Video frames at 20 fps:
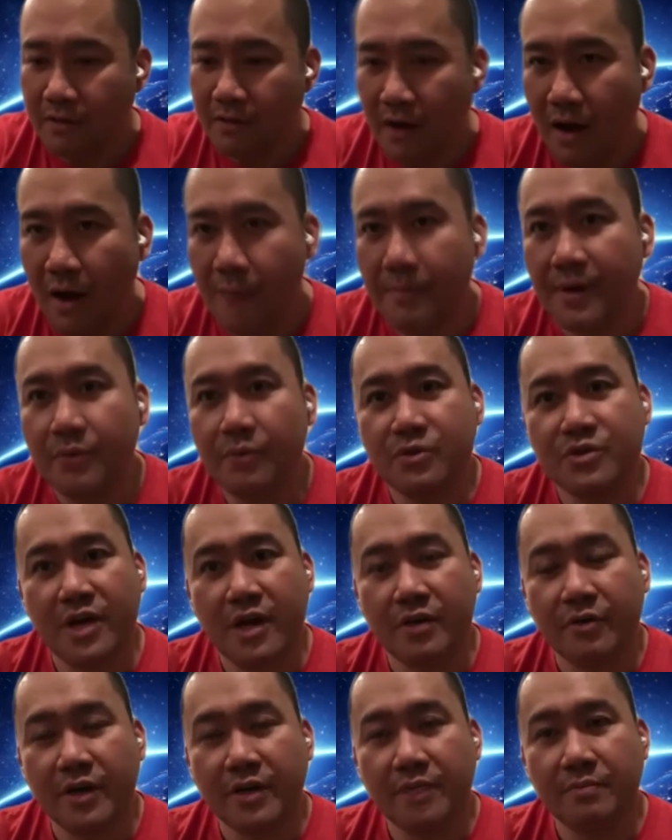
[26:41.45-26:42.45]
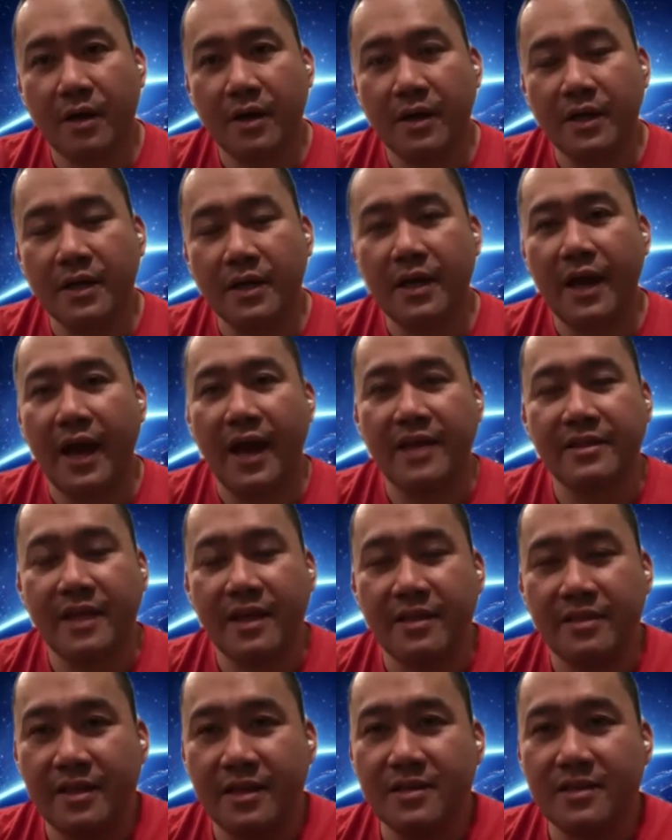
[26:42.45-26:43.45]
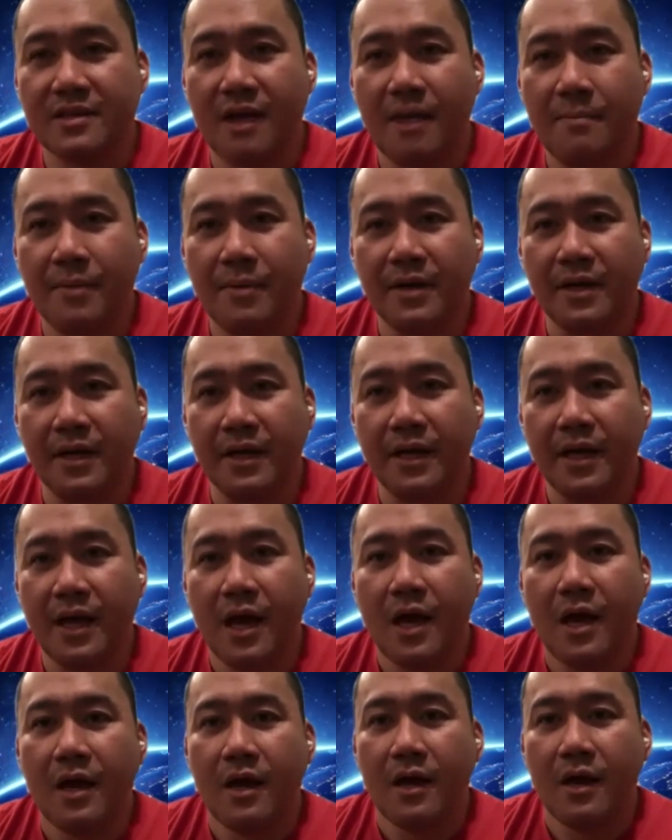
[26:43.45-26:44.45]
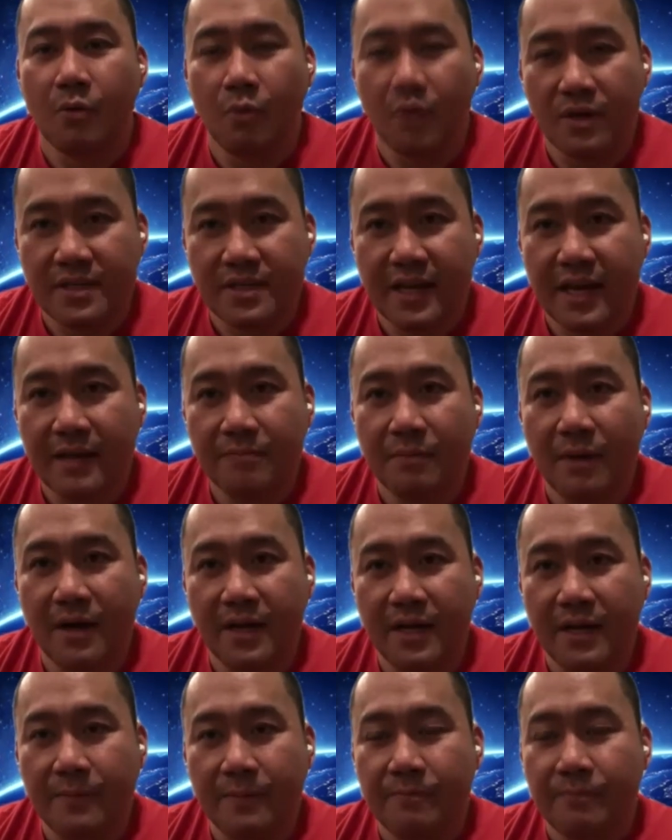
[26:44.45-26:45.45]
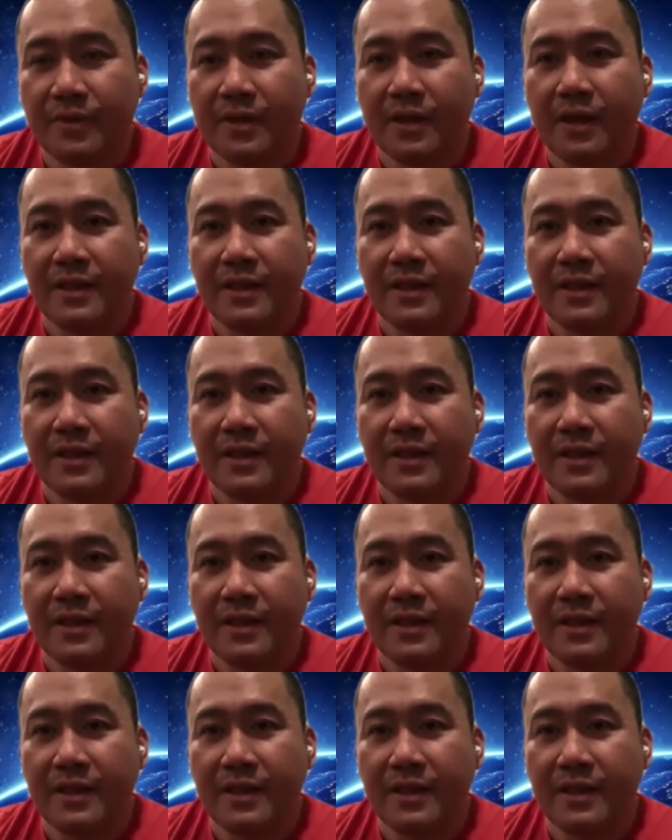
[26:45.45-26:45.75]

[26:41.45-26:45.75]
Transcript: the company would generate money, and then this company, once they get money,